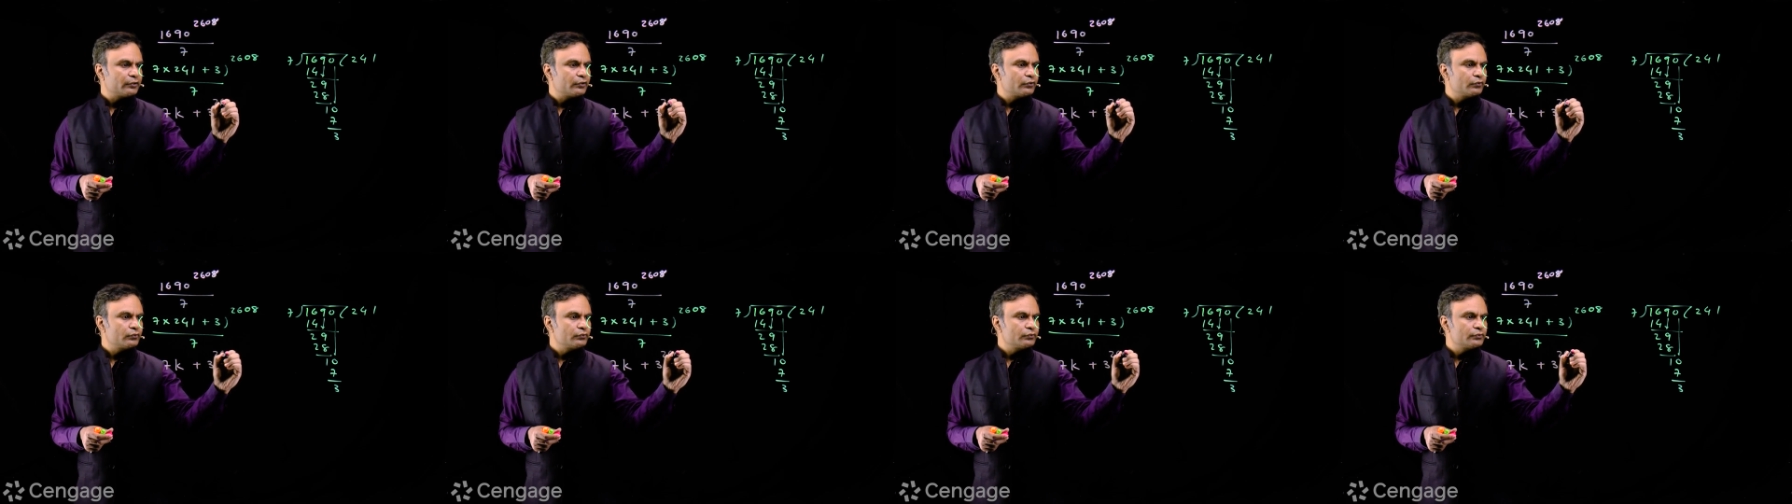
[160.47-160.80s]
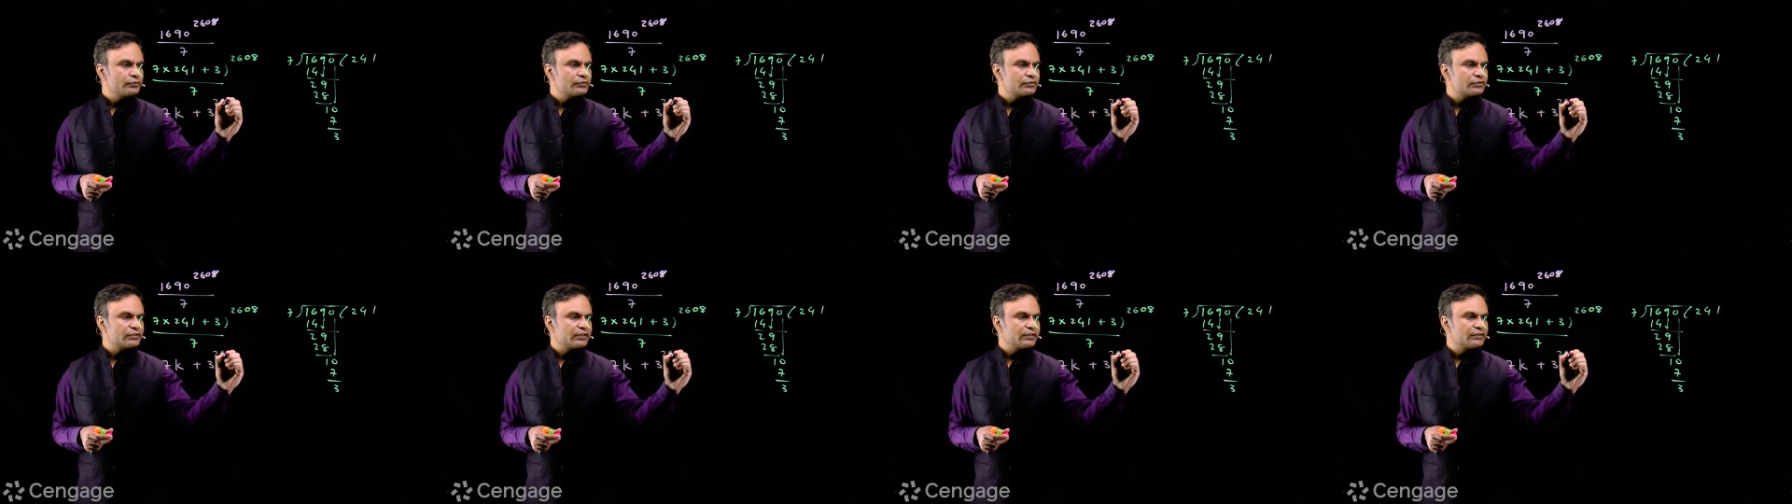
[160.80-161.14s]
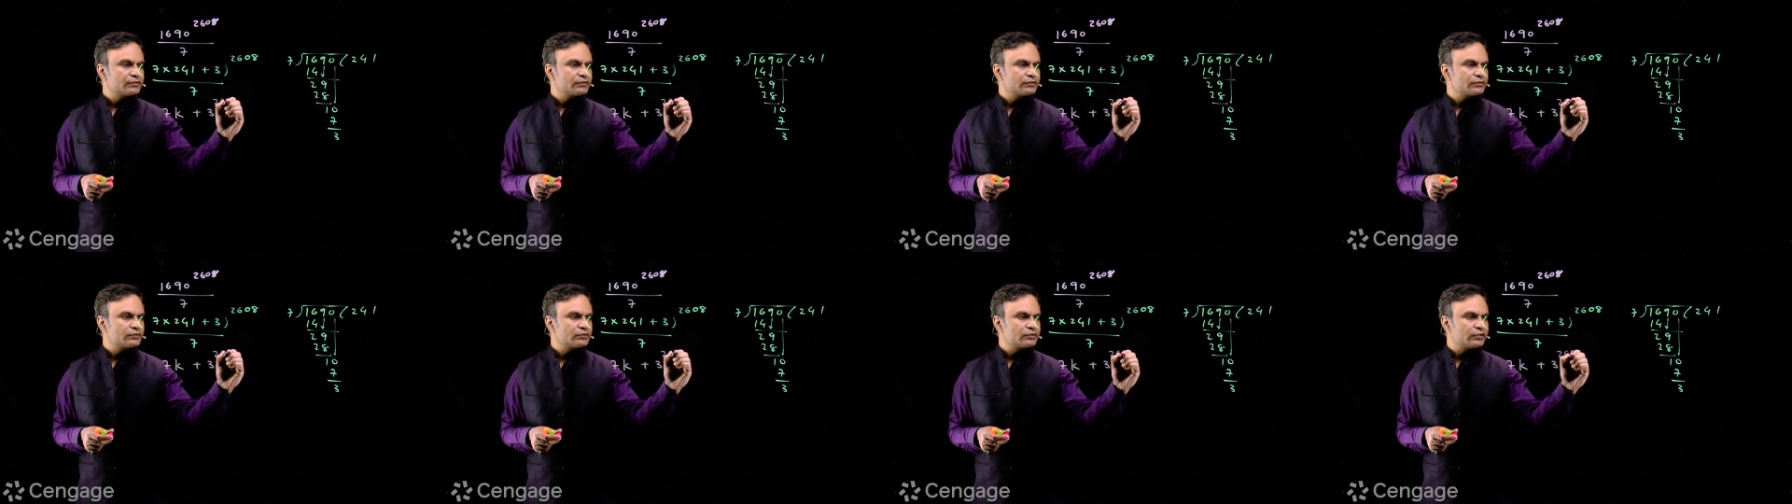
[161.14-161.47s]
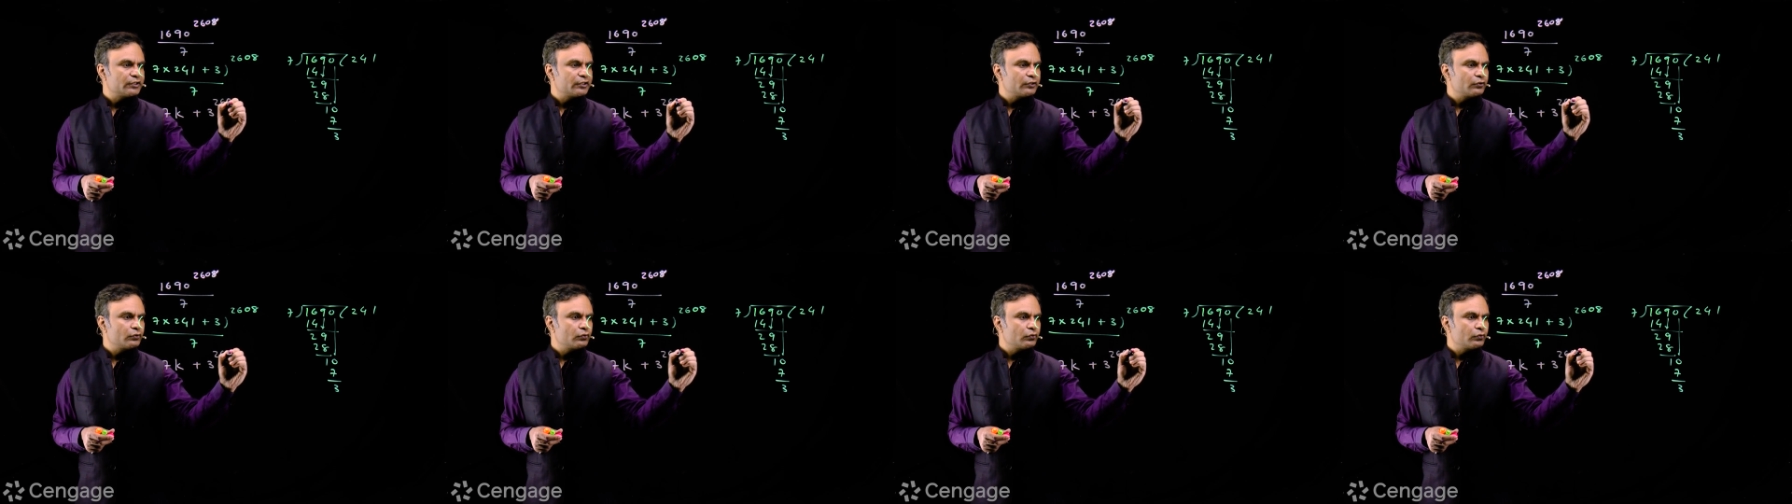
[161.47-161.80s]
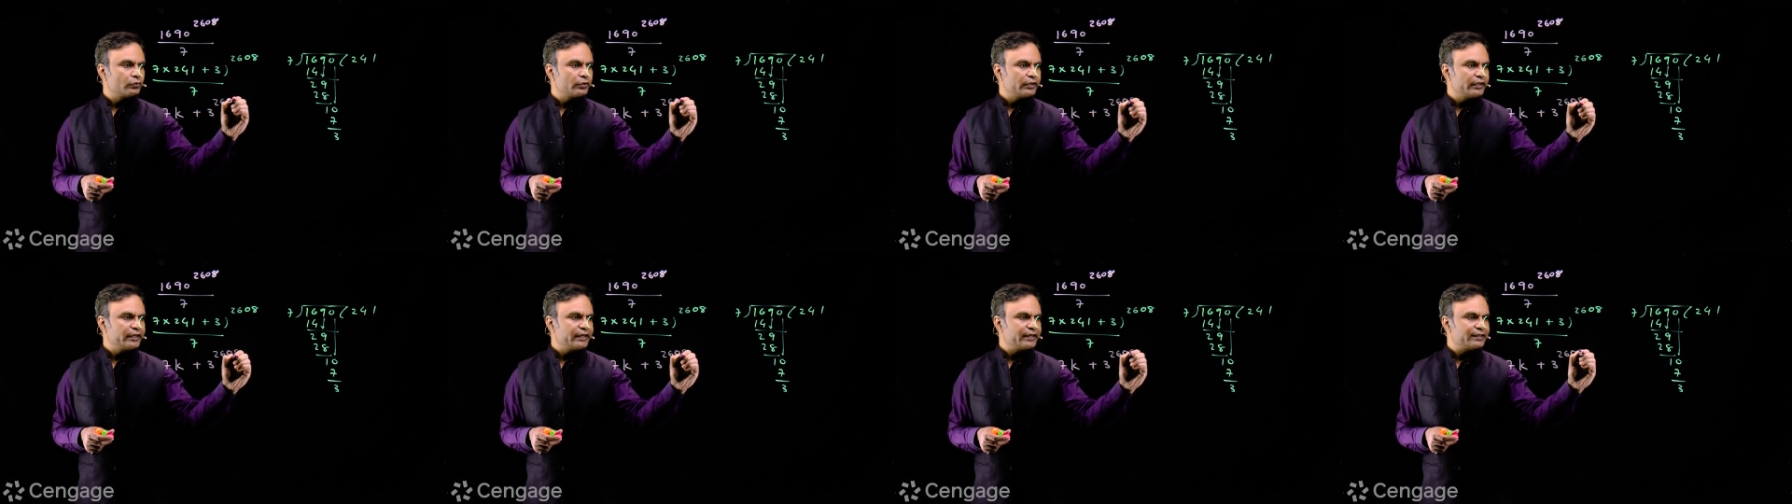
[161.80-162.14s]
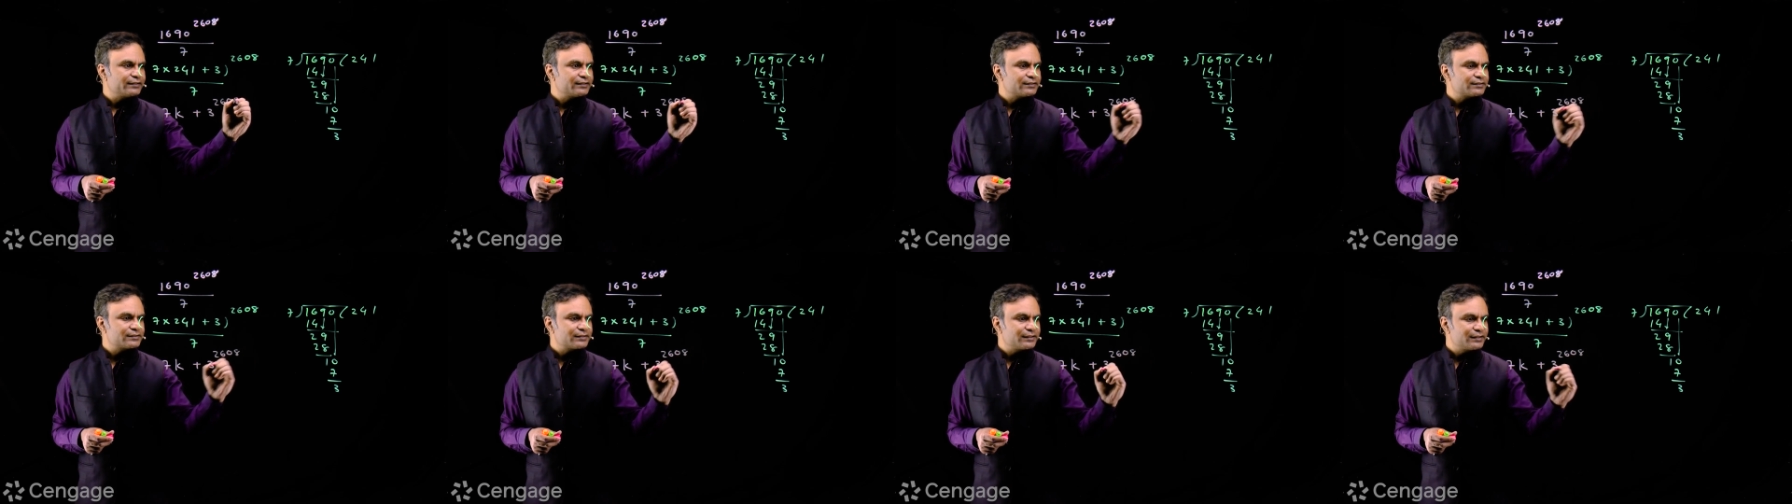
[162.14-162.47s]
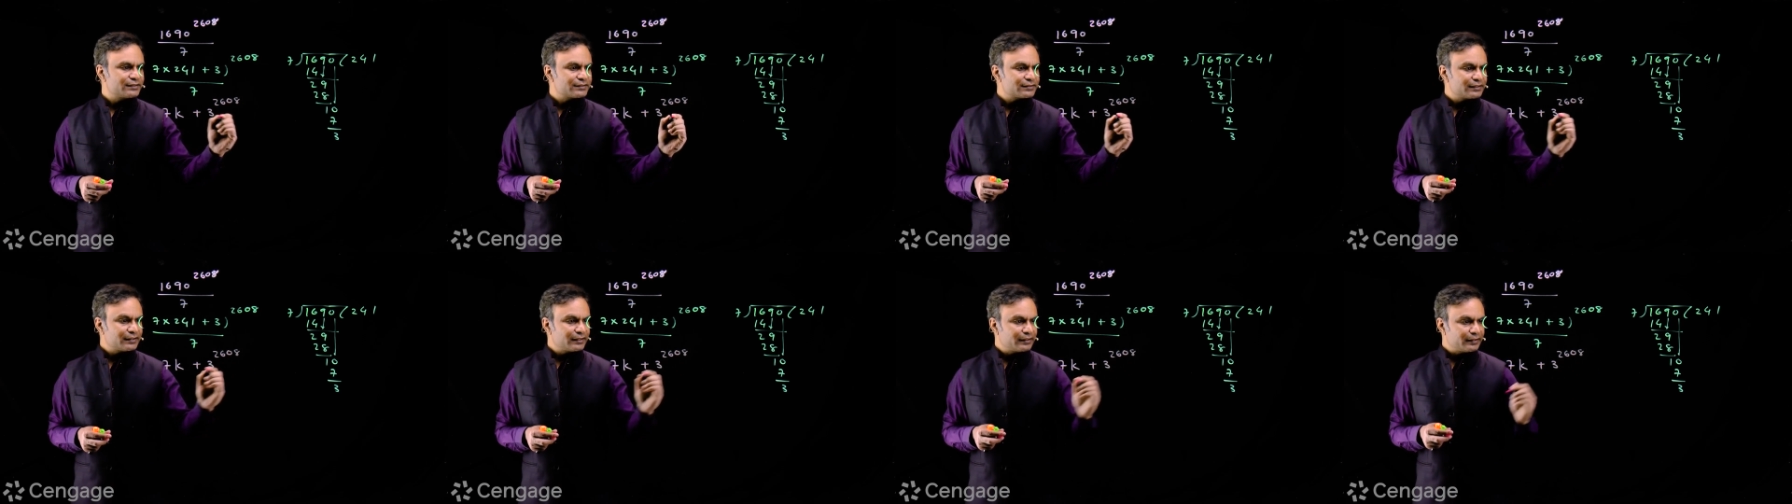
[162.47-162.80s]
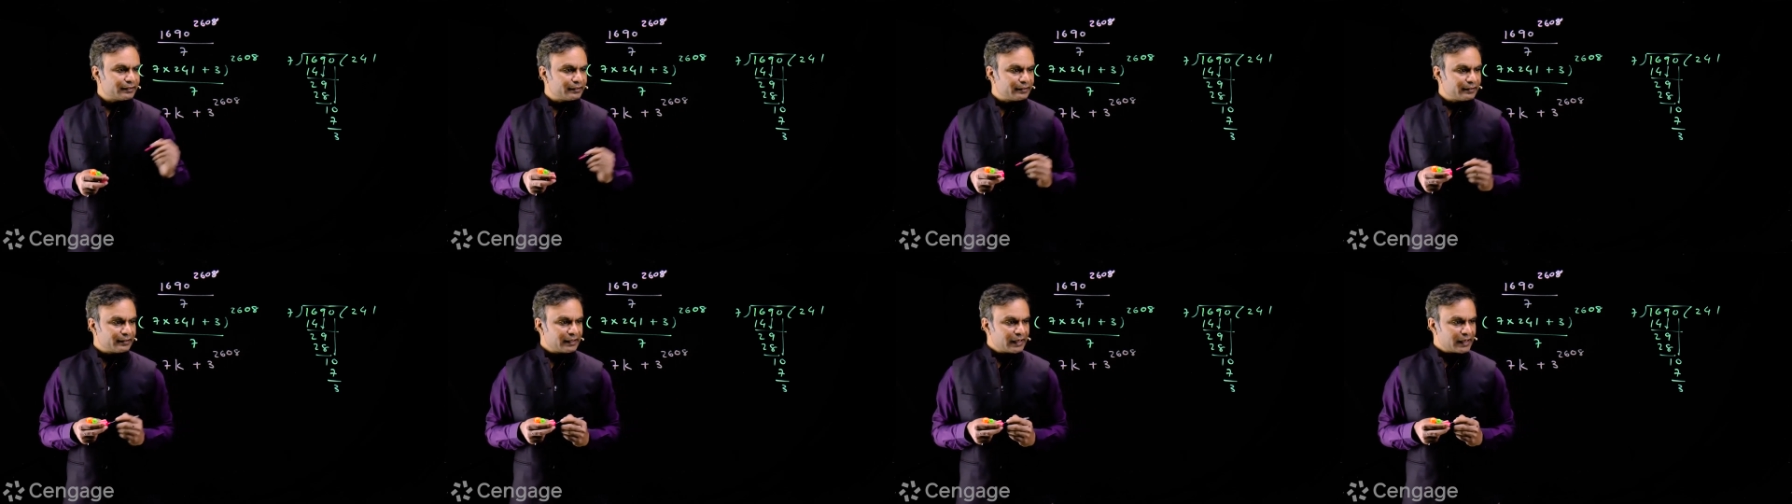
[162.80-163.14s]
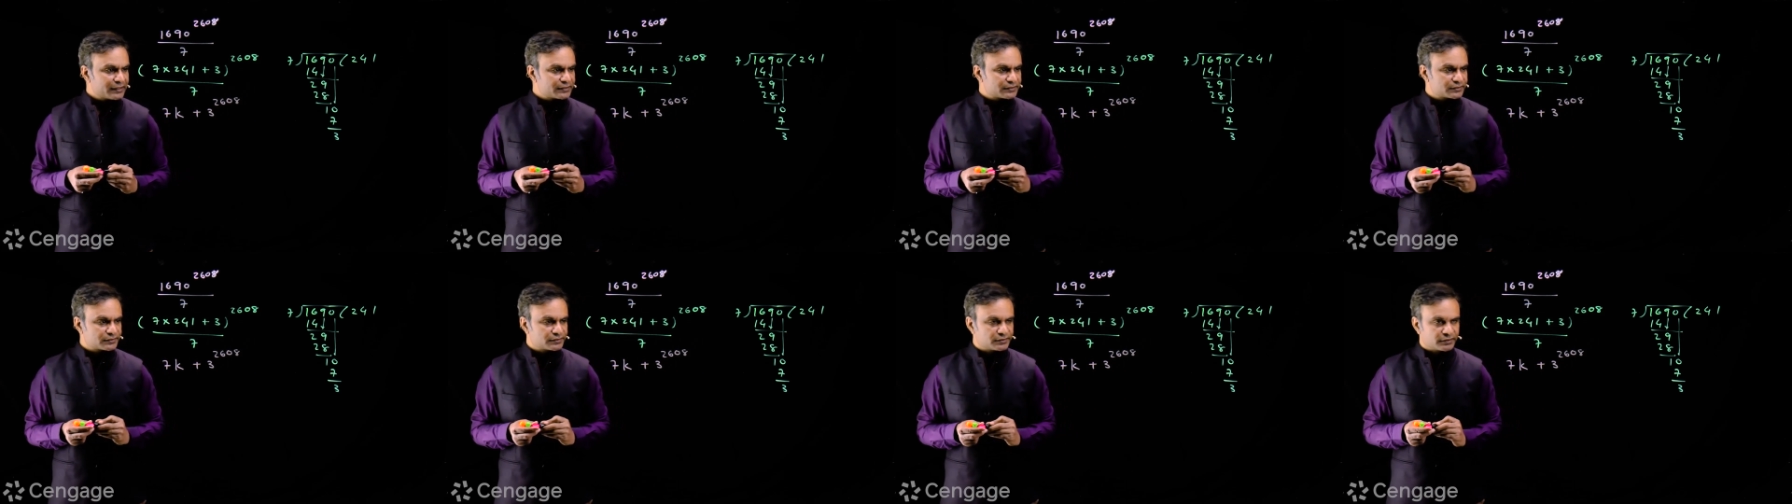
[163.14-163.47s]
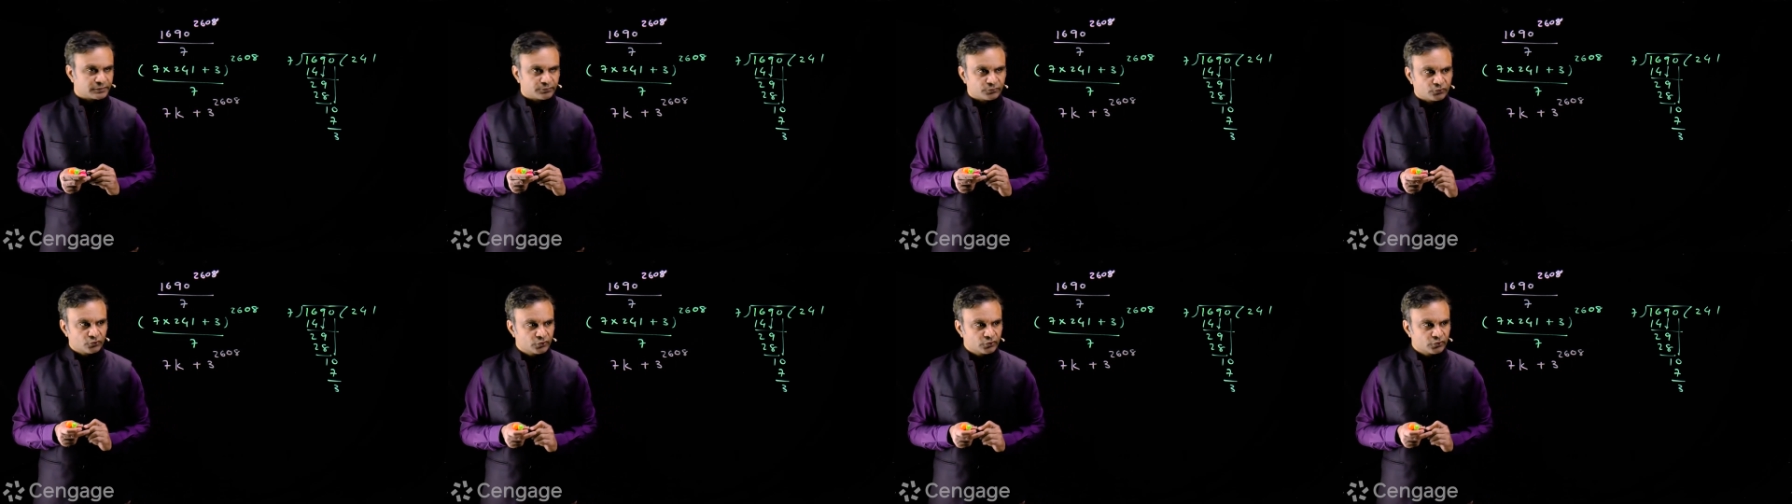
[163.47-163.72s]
2608. This is last term.